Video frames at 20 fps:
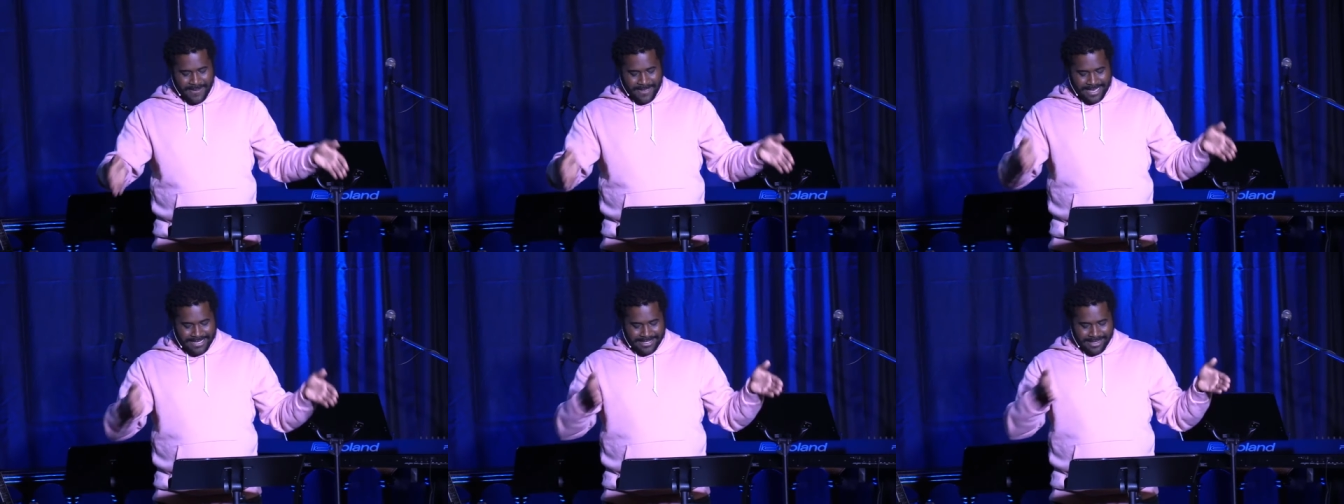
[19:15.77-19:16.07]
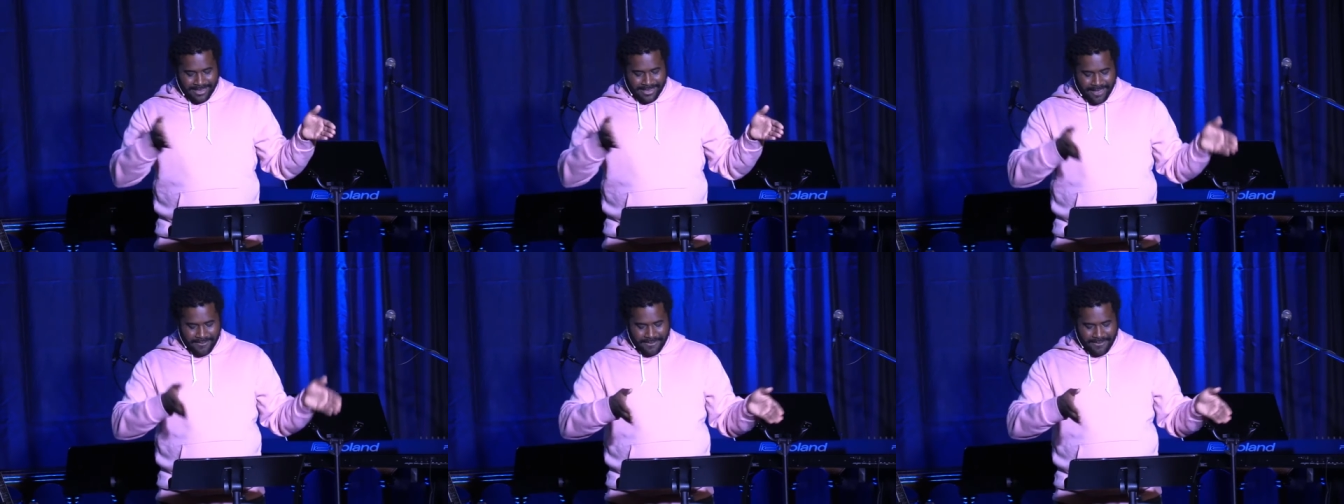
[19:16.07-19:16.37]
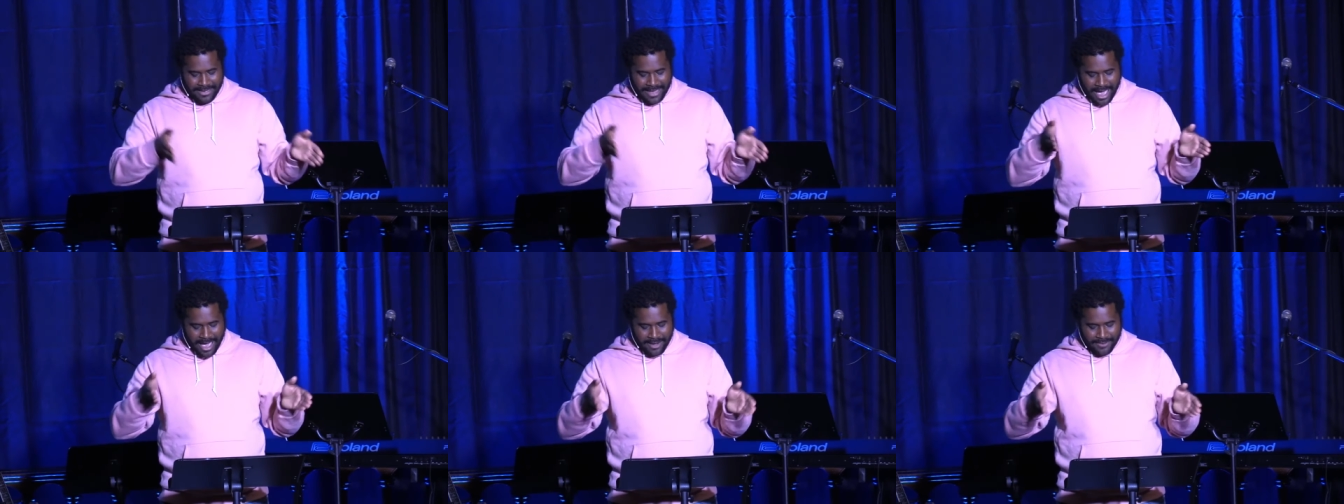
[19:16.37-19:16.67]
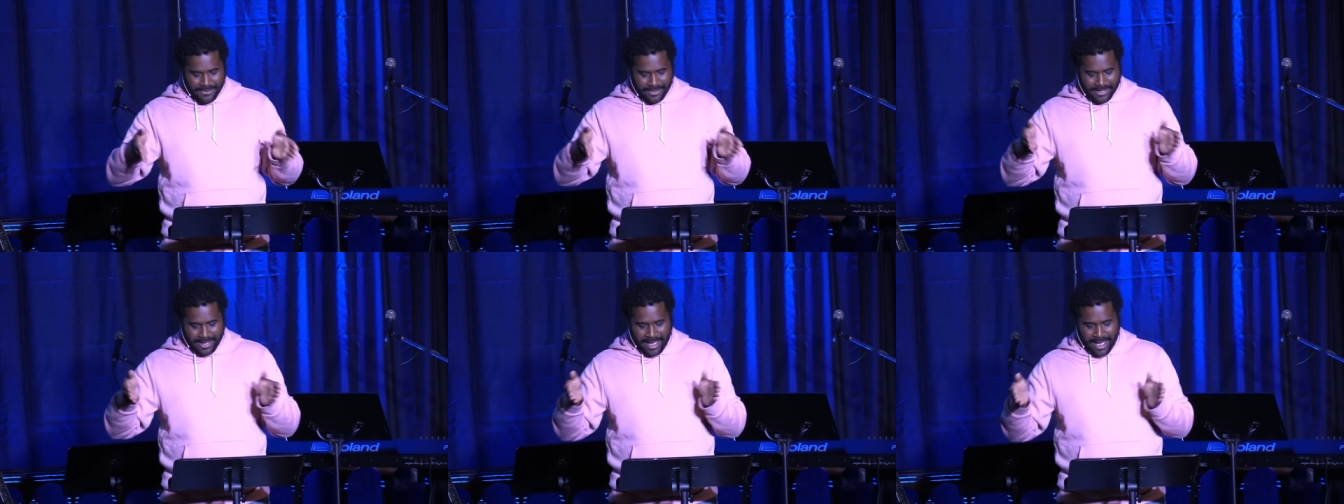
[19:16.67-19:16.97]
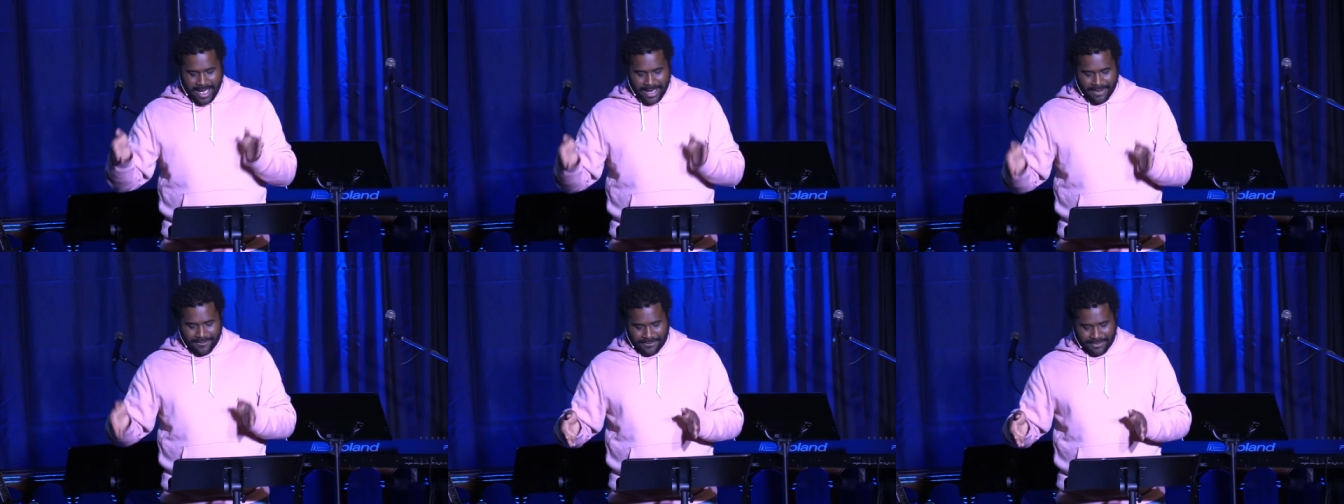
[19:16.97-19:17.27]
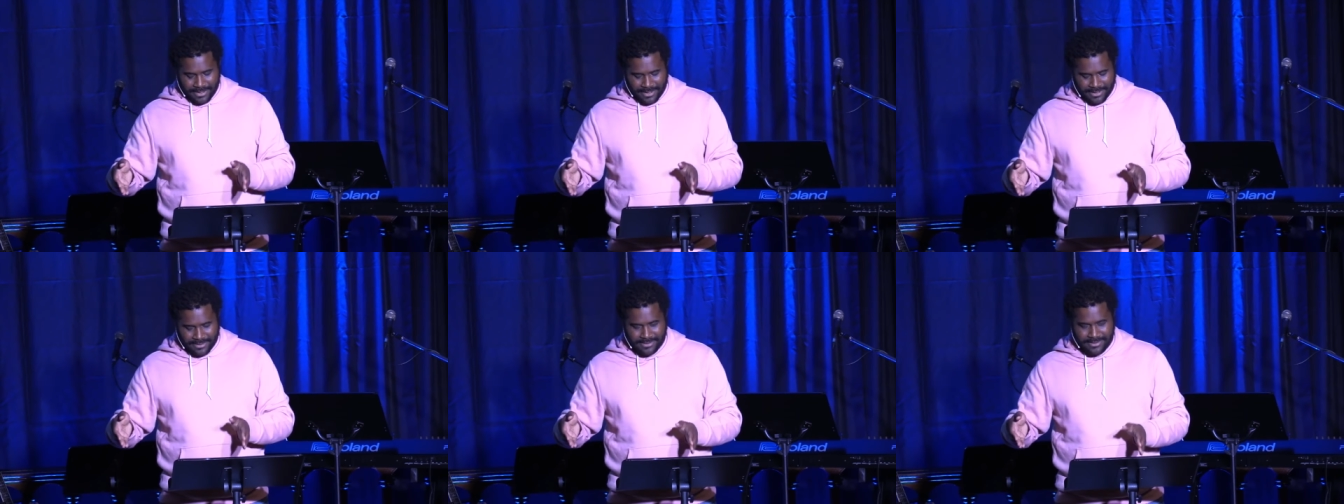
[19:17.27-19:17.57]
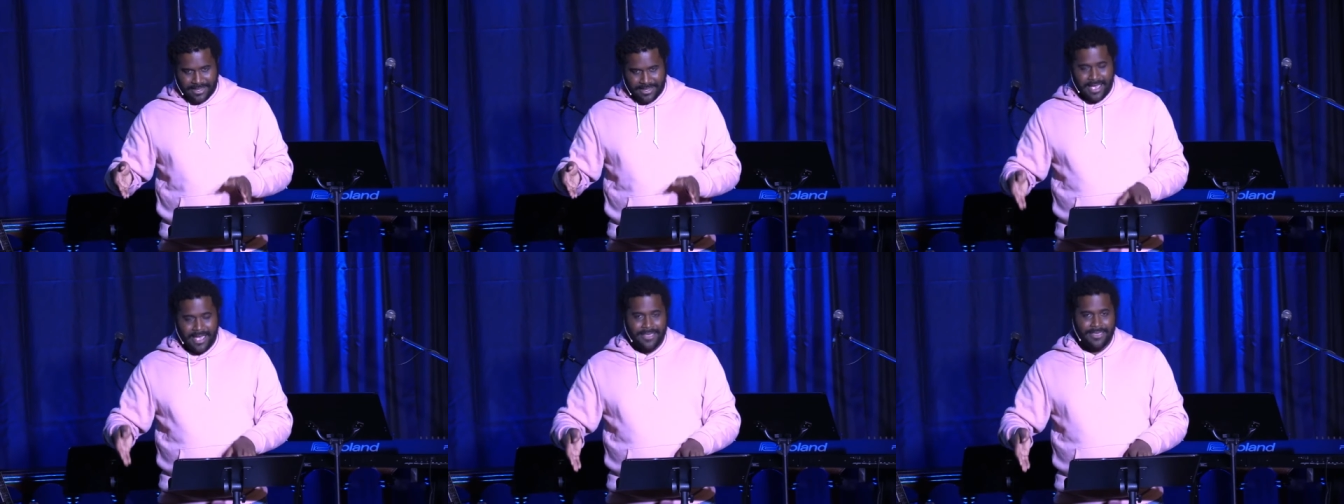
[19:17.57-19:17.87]
is living out of the
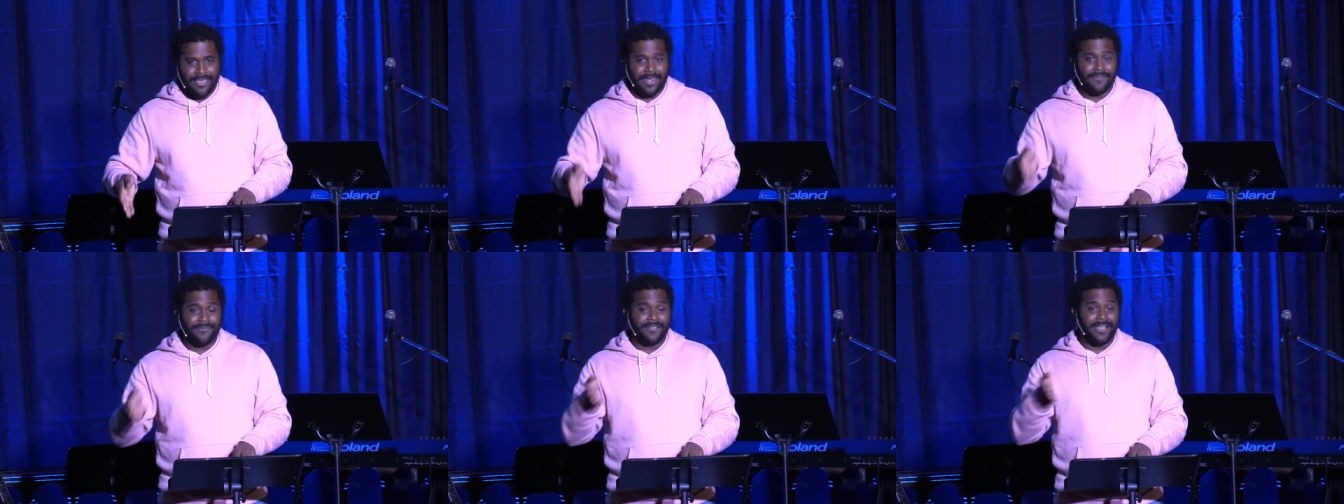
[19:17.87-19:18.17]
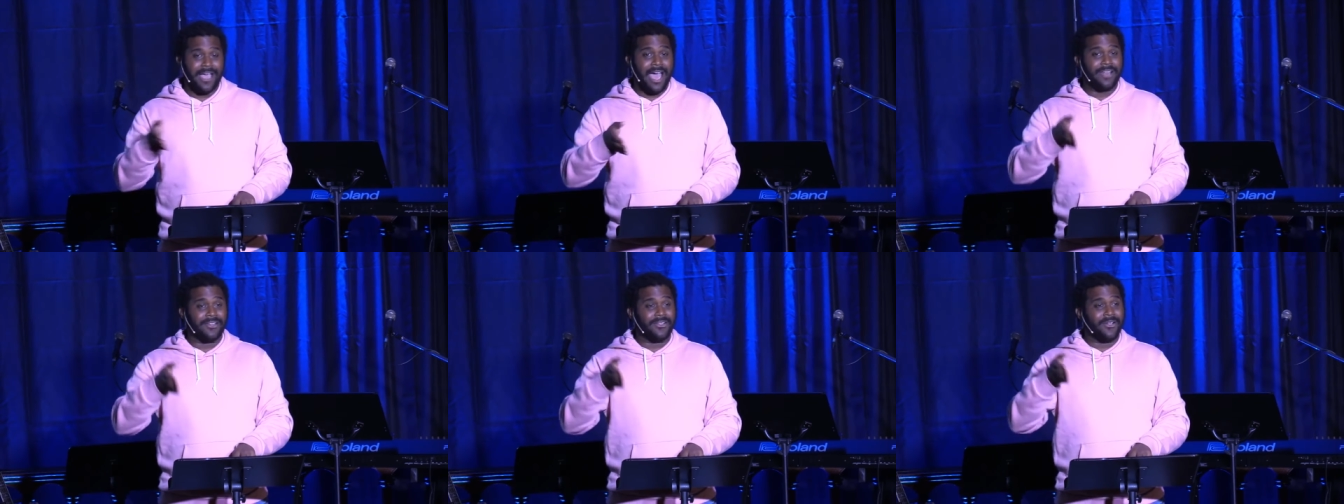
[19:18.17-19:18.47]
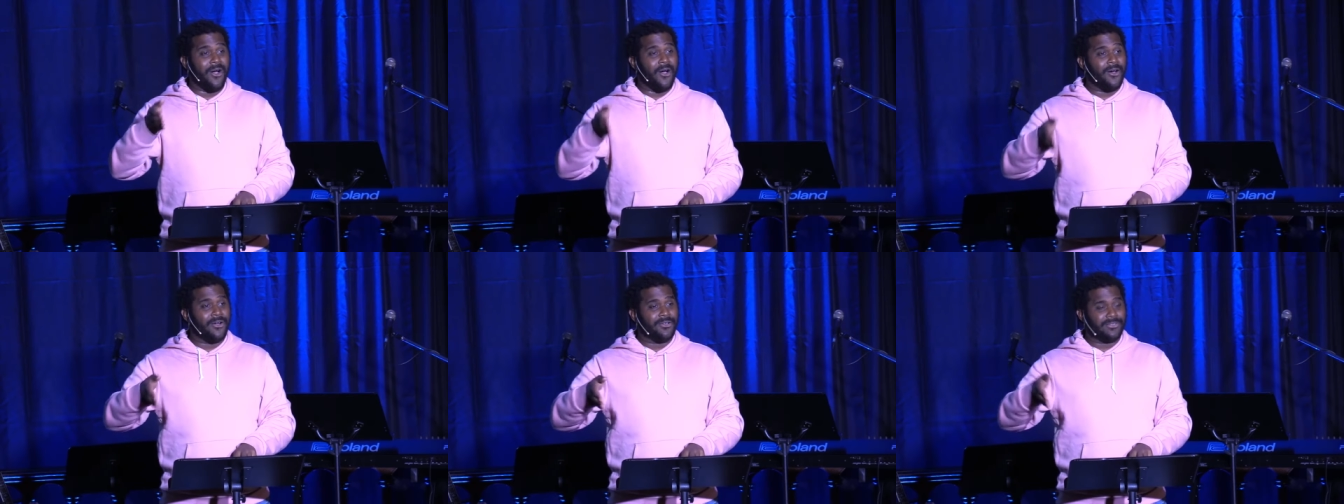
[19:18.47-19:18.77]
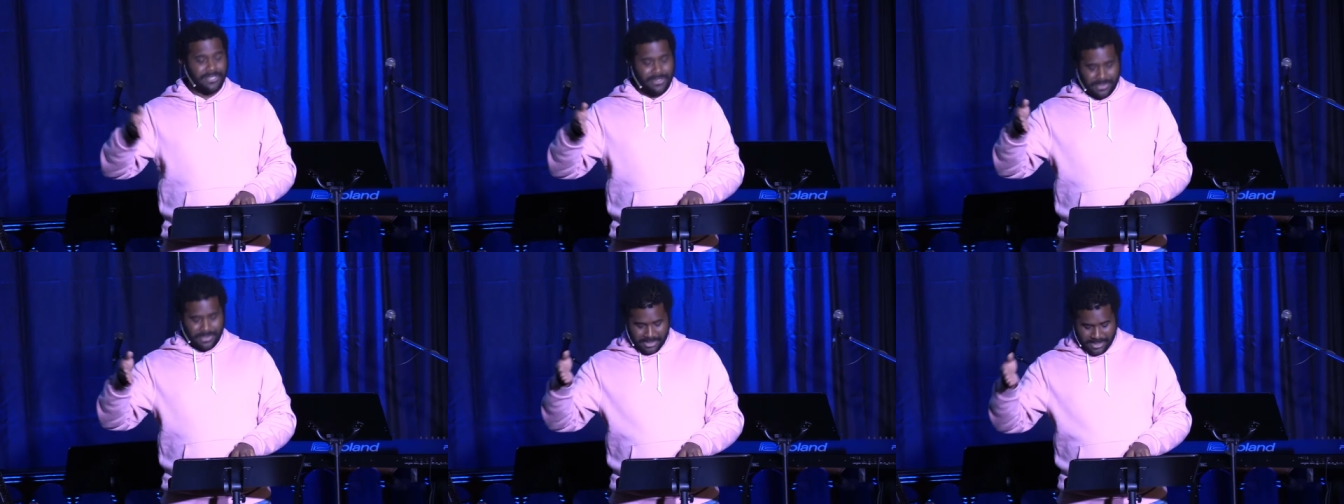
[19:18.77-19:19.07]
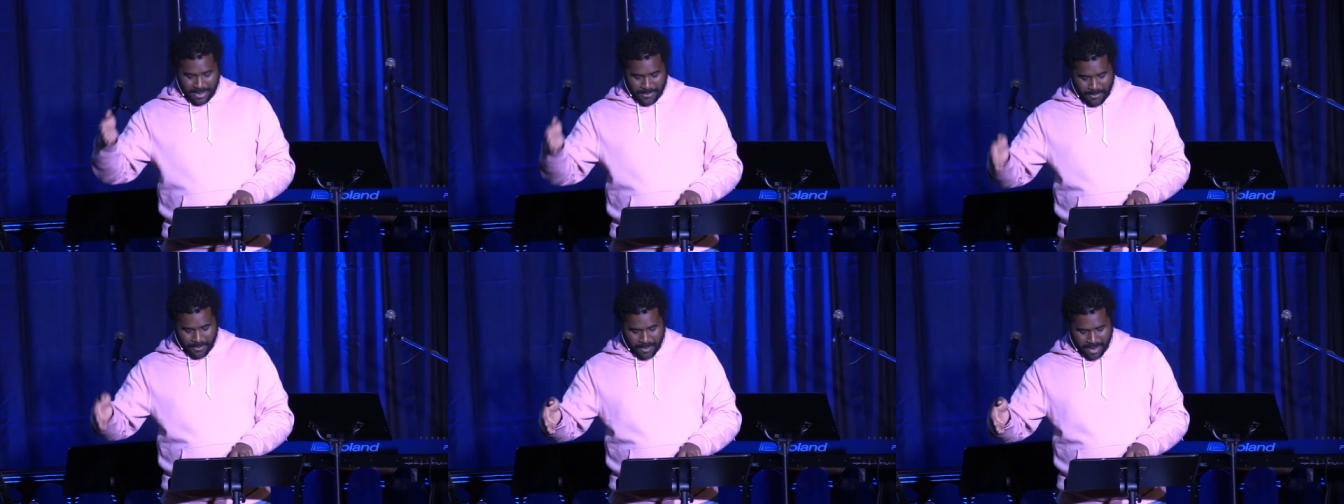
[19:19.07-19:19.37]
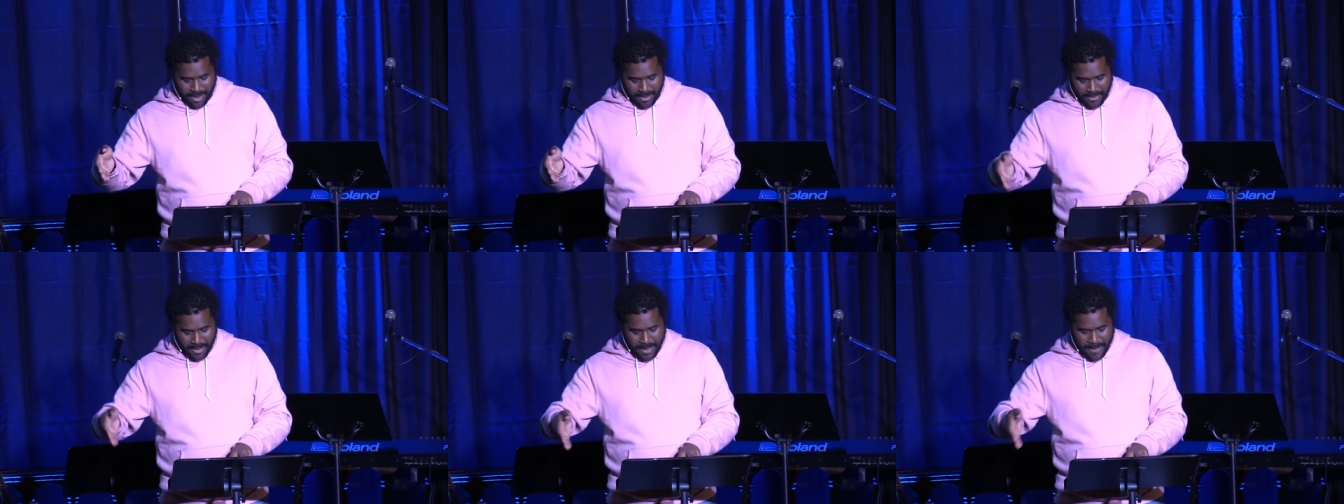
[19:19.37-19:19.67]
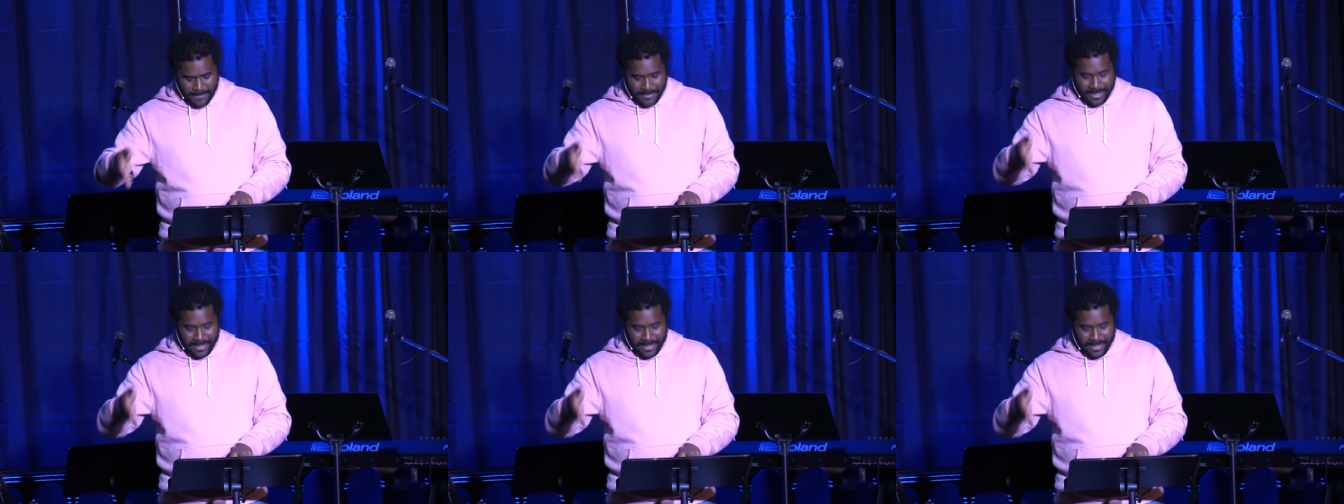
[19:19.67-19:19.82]
confidence that if God calls you somewhere,